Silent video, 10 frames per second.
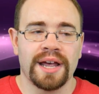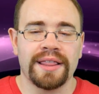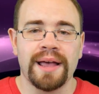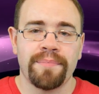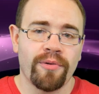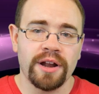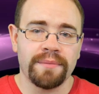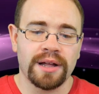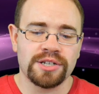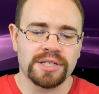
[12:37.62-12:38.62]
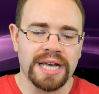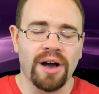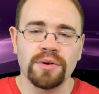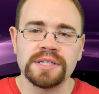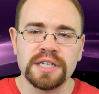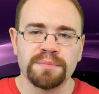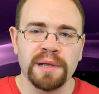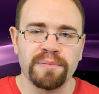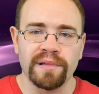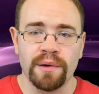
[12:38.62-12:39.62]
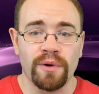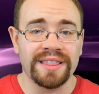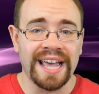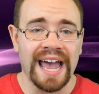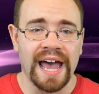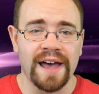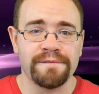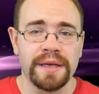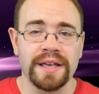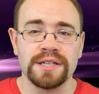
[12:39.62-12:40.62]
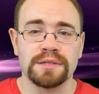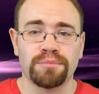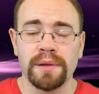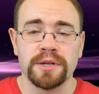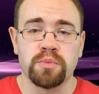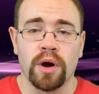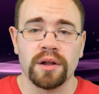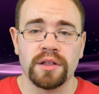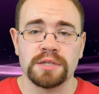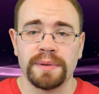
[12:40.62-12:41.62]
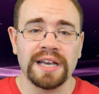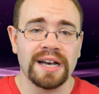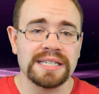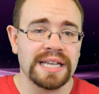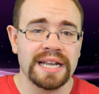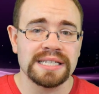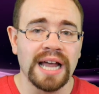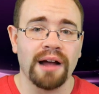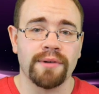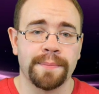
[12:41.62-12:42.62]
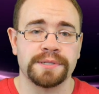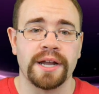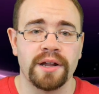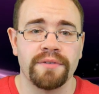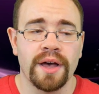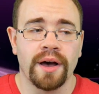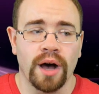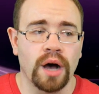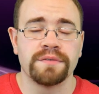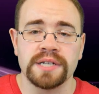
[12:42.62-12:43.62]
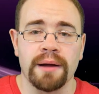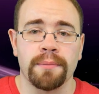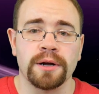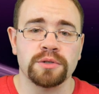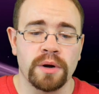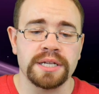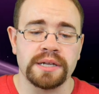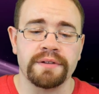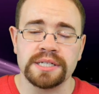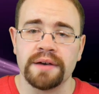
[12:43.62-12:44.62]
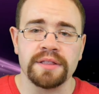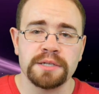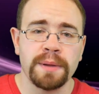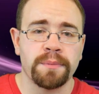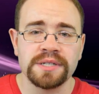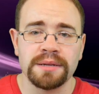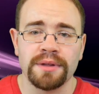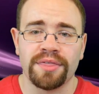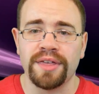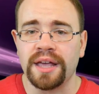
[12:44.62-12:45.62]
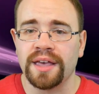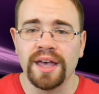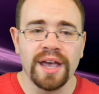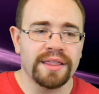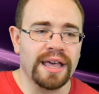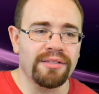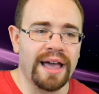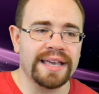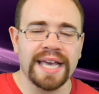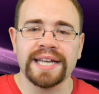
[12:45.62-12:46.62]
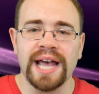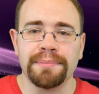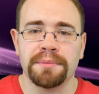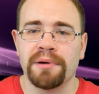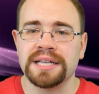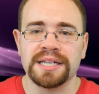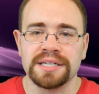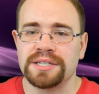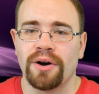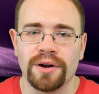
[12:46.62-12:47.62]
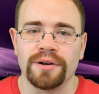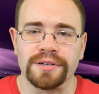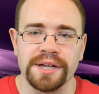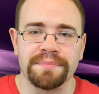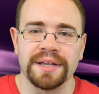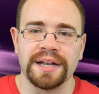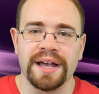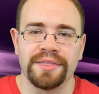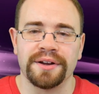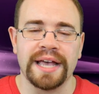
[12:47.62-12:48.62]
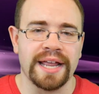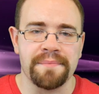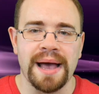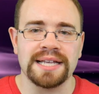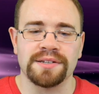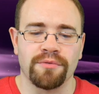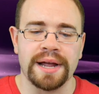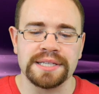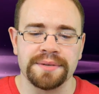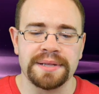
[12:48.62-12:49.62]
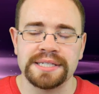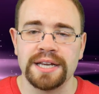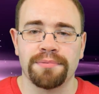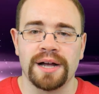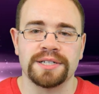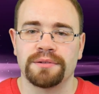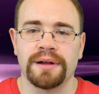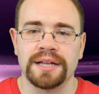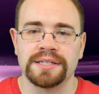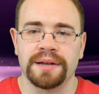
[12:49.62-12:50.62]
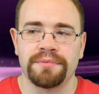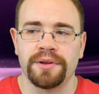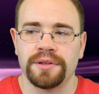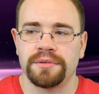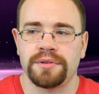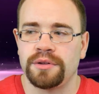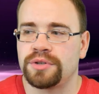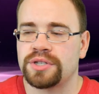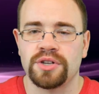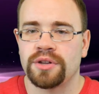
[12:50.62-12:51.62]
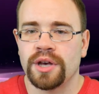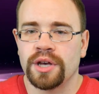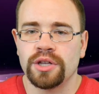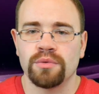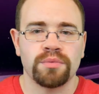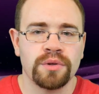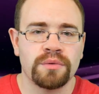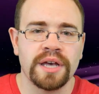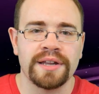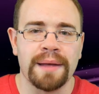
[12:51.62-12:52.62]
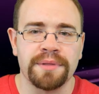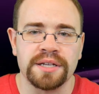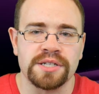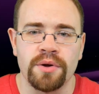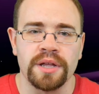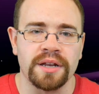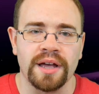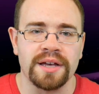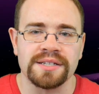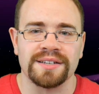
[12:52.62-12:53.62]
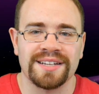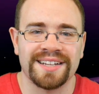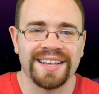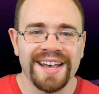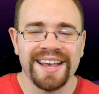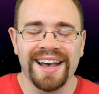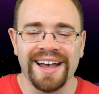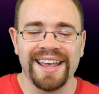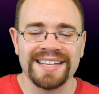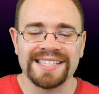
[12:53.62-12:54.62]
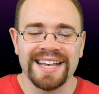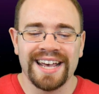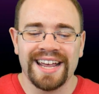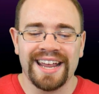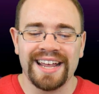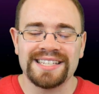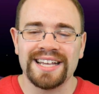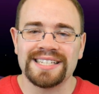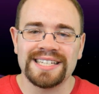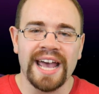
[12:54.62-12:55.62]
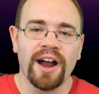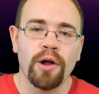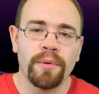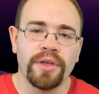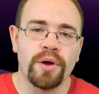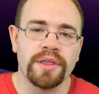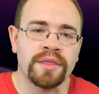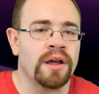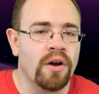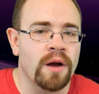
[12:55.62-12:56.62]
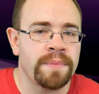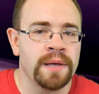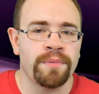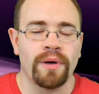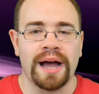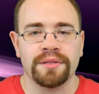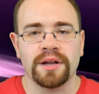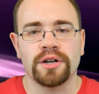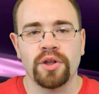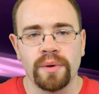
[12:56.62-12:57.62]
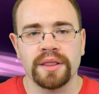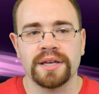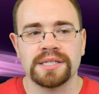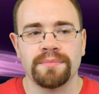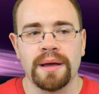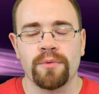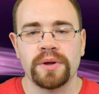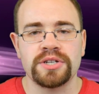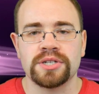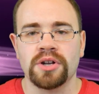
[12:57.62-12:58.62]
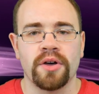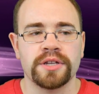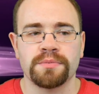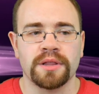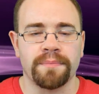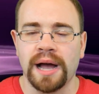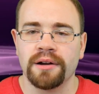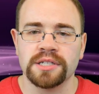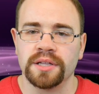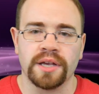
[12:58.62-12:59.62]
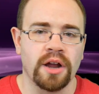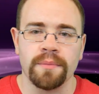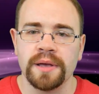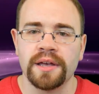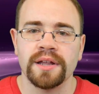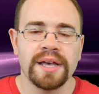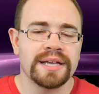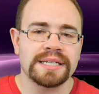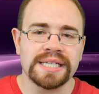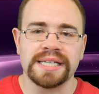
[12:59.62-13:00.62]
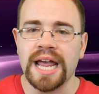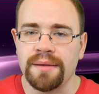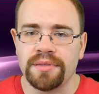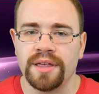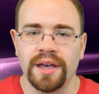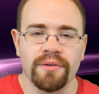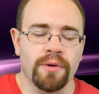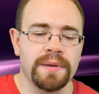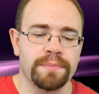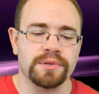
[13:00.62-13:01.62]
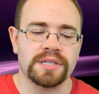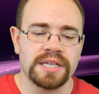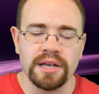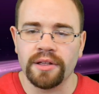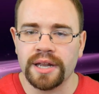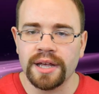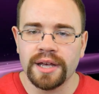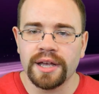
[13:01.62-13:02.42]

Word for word: That pretty much tells these people that what they have is pretty much worthless, because it is not representative of Cyberpunk twenty seventy-seven. These people seem to think they, like, kidnapped the president's daughter or something, and they're getting a massive ransom, and C D Projekt Red is like, no, you, you just, you, you kidnapped the custodian, guys. uh, it's, It's it's terrible, though, that there are people out there doing this. Remember, we just saw this with the Pirates of the Caribbean. Same thing, where people steal it.